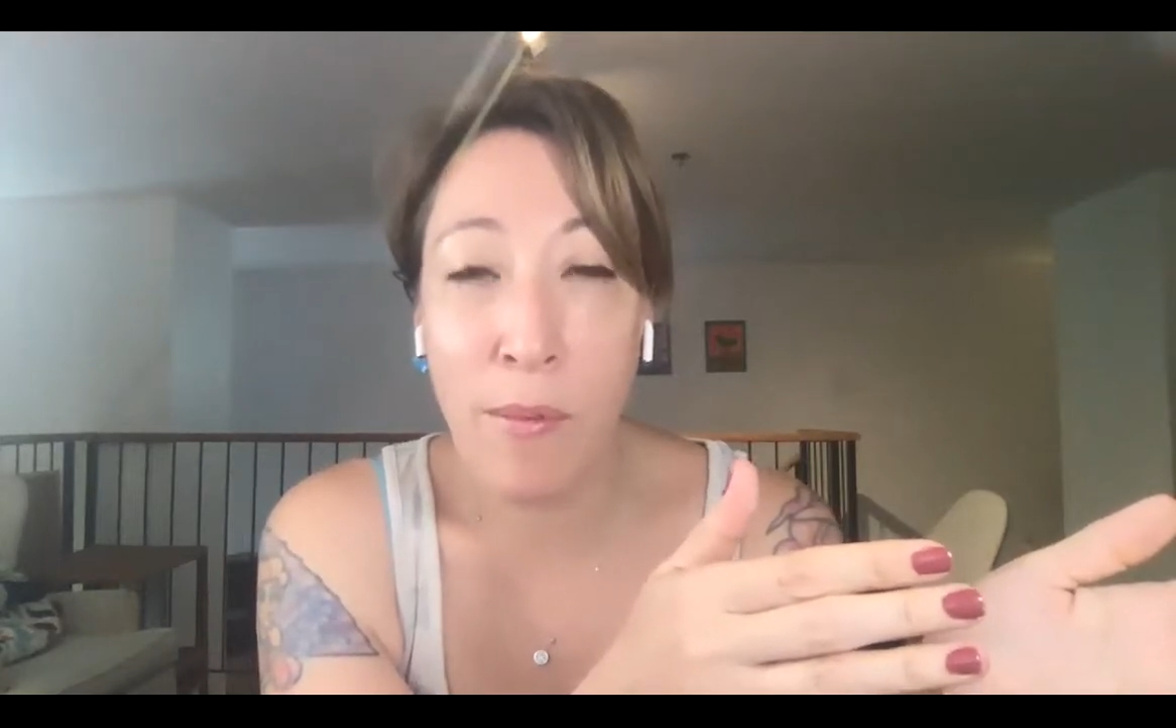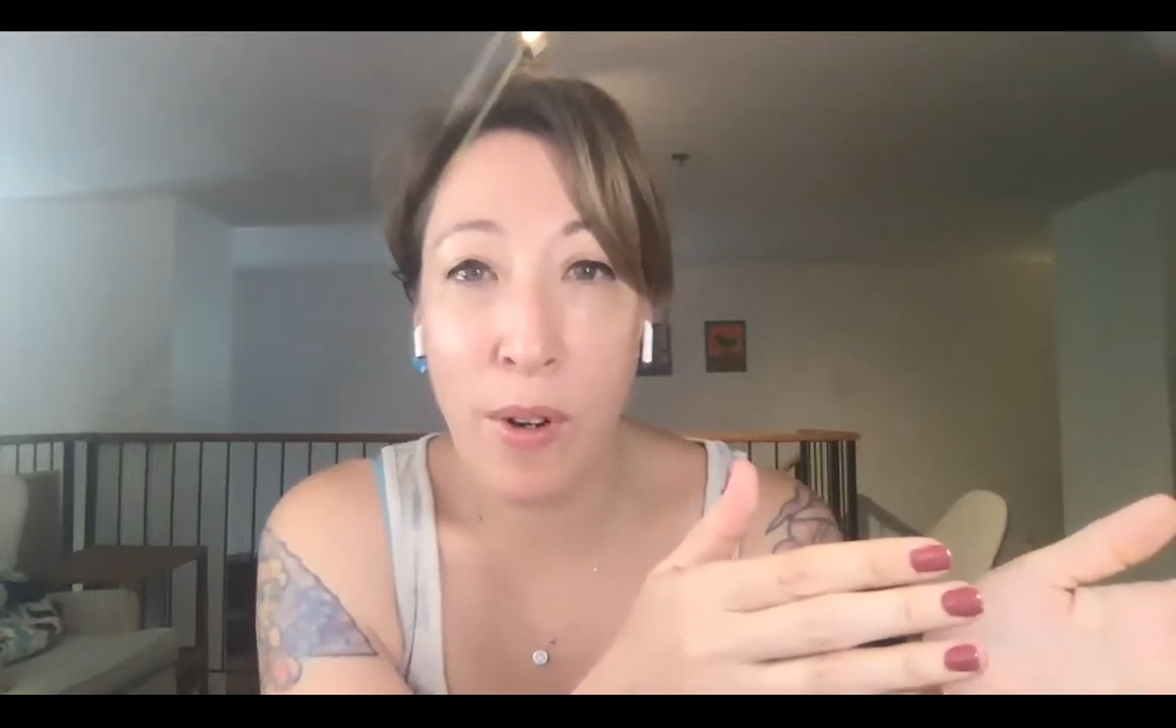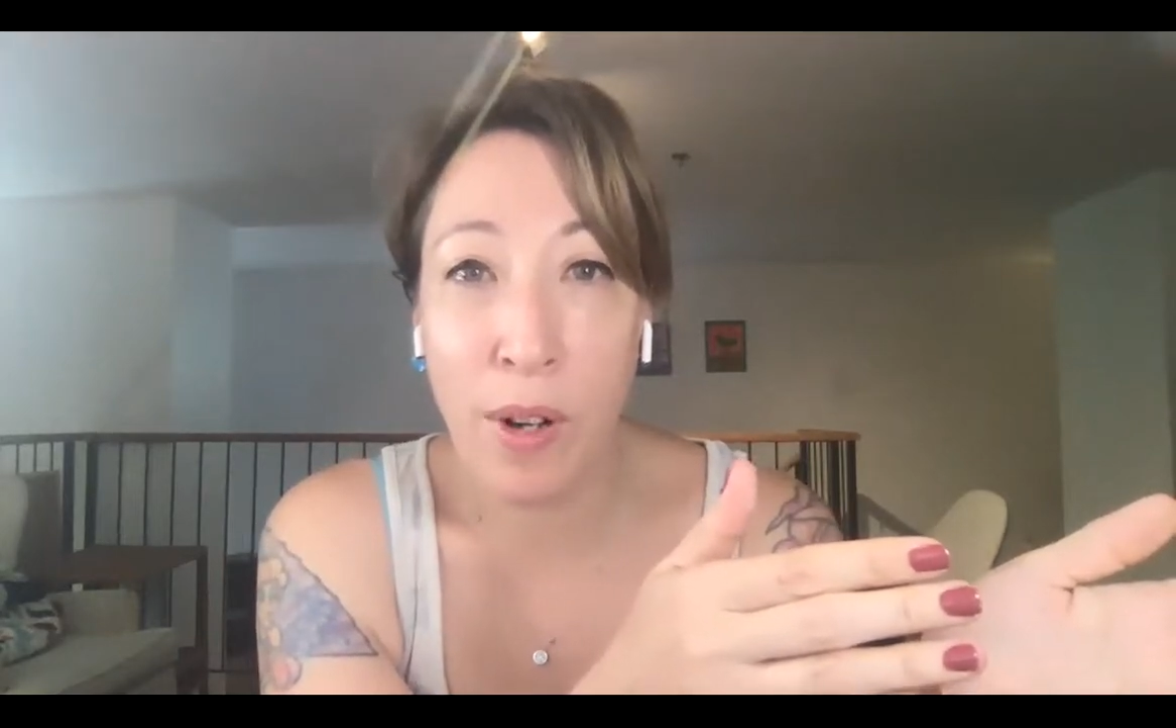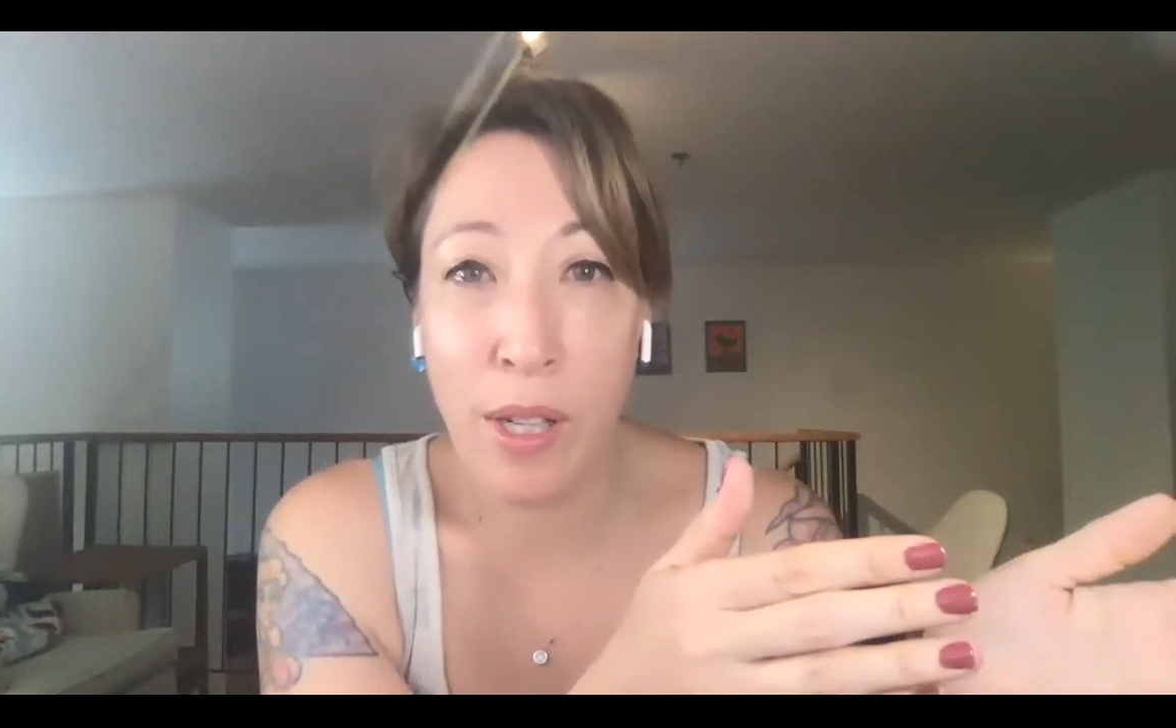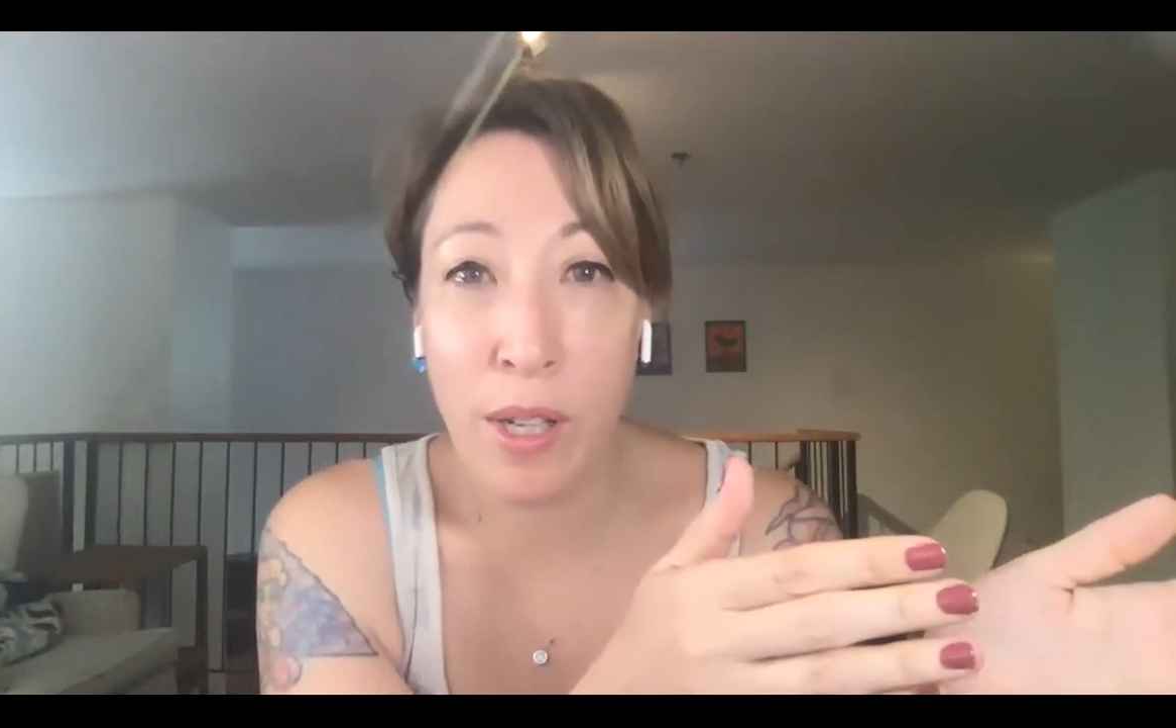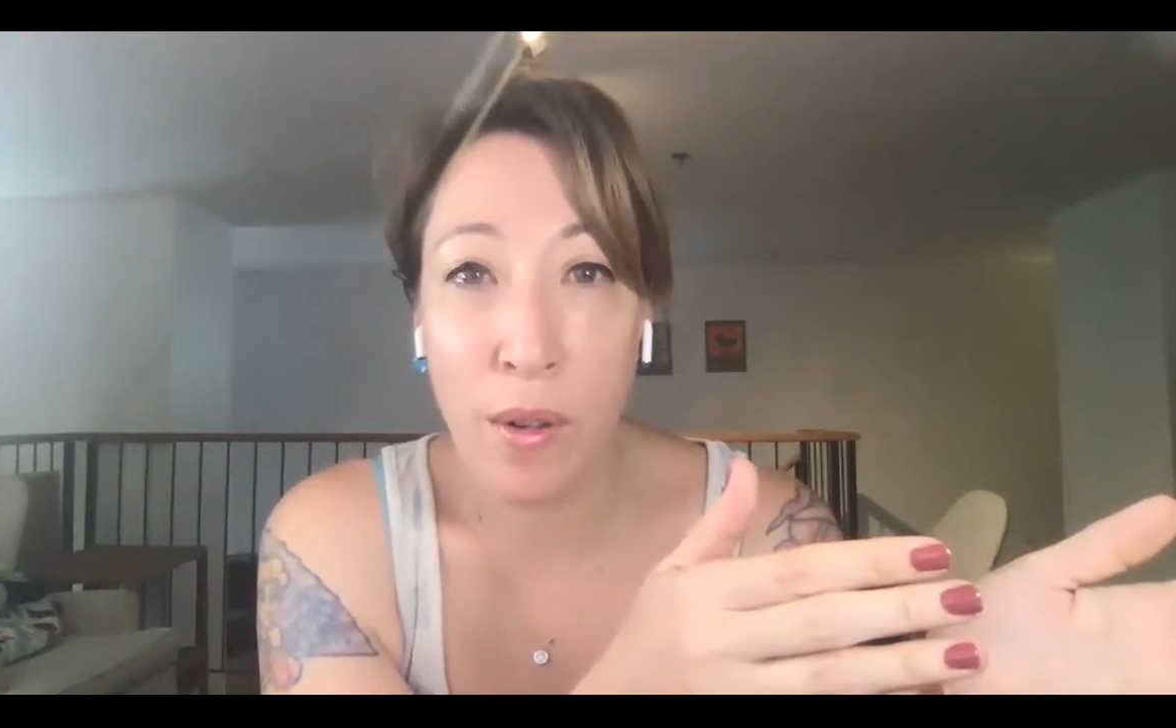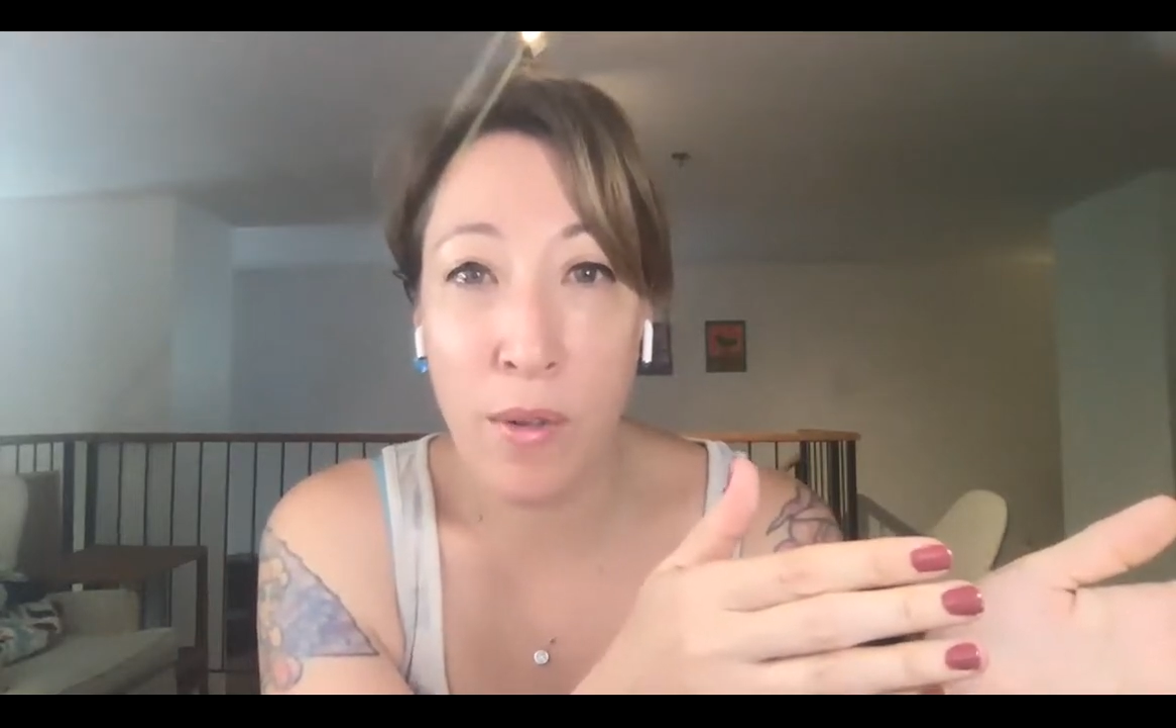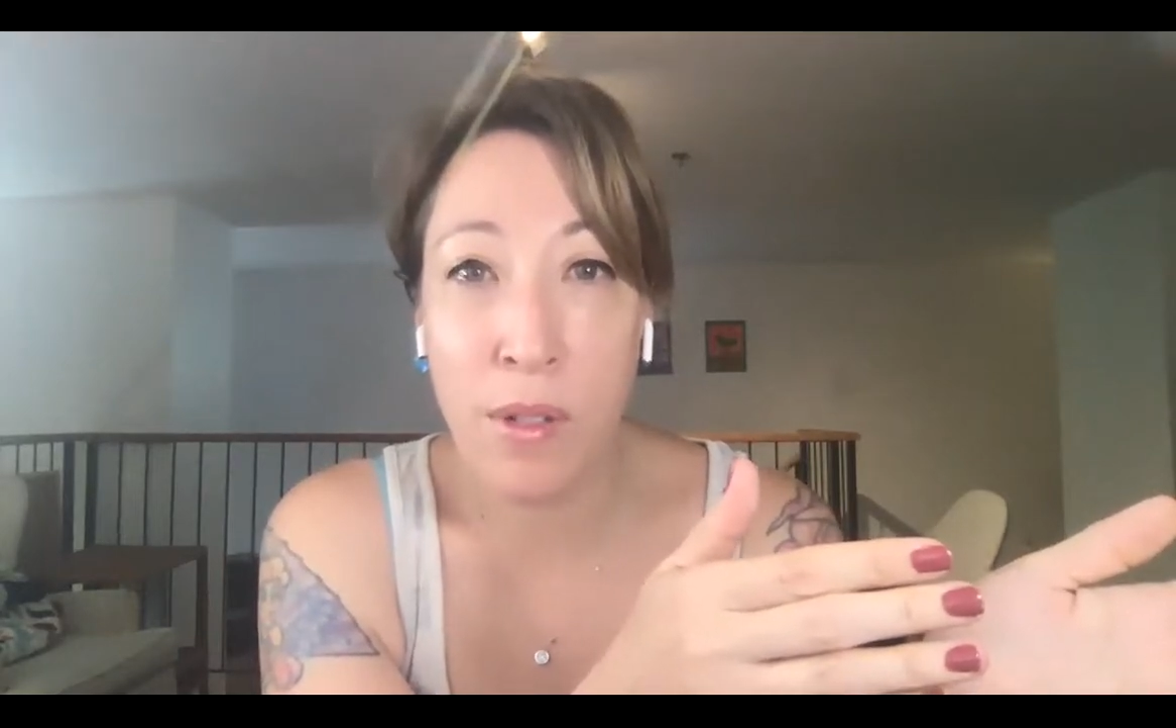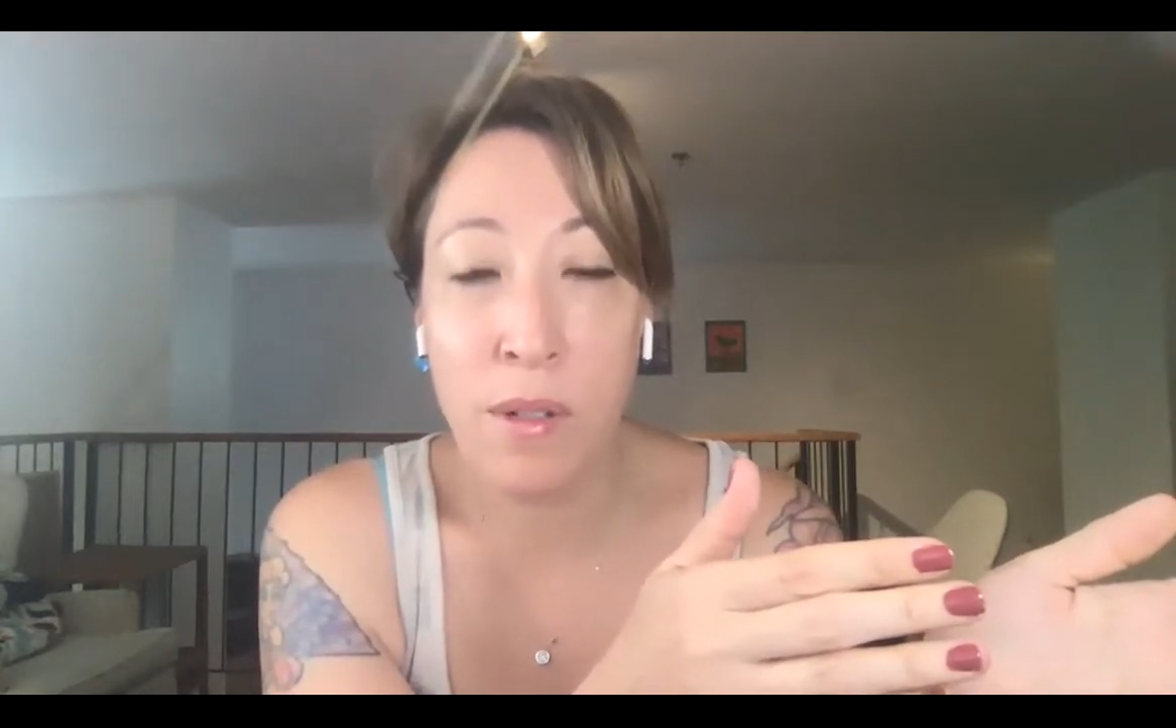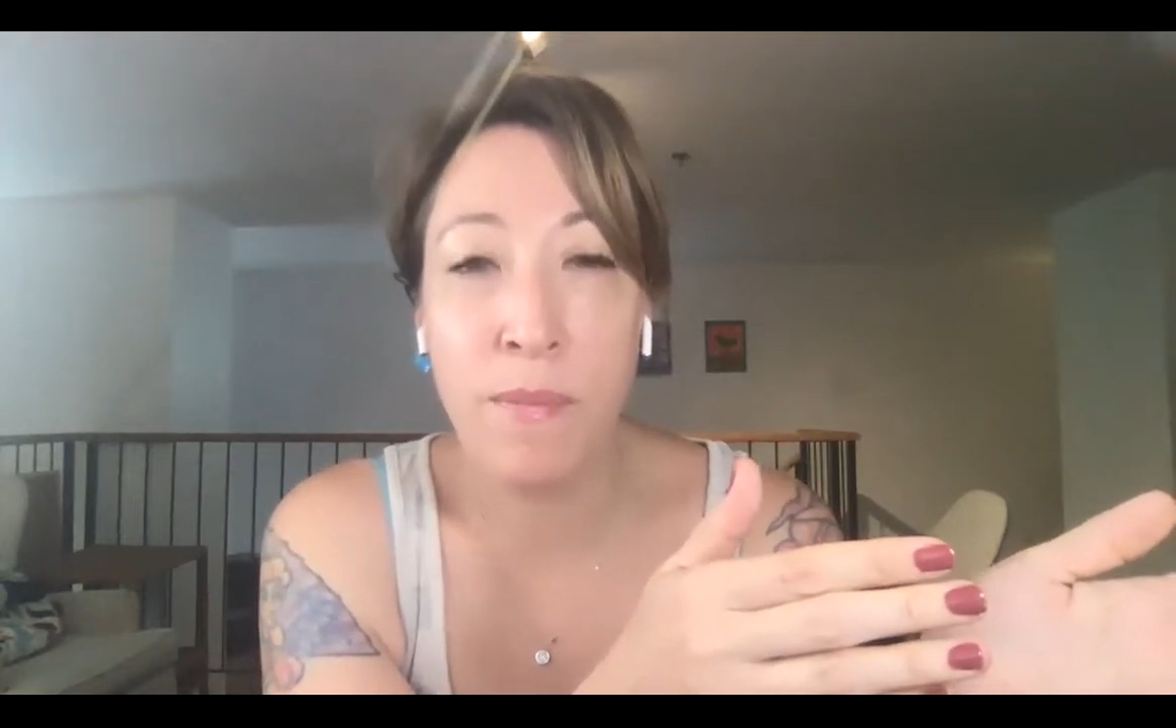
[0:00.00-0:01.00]
for all it
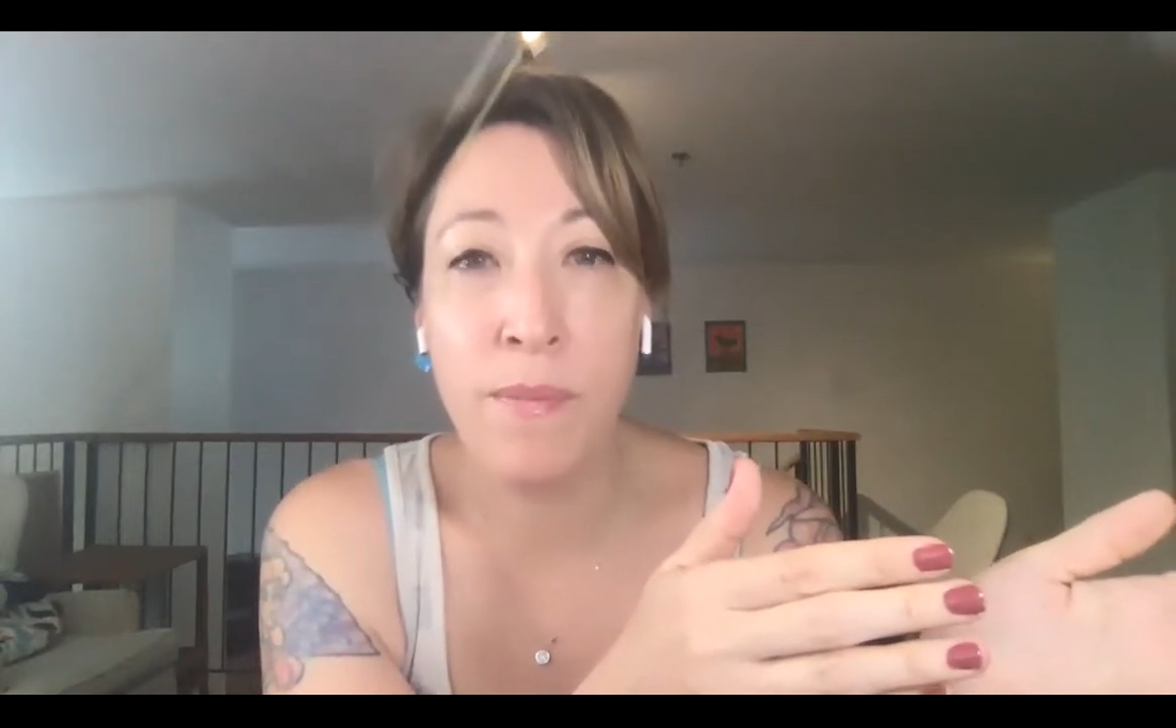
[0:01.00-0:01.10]
knows.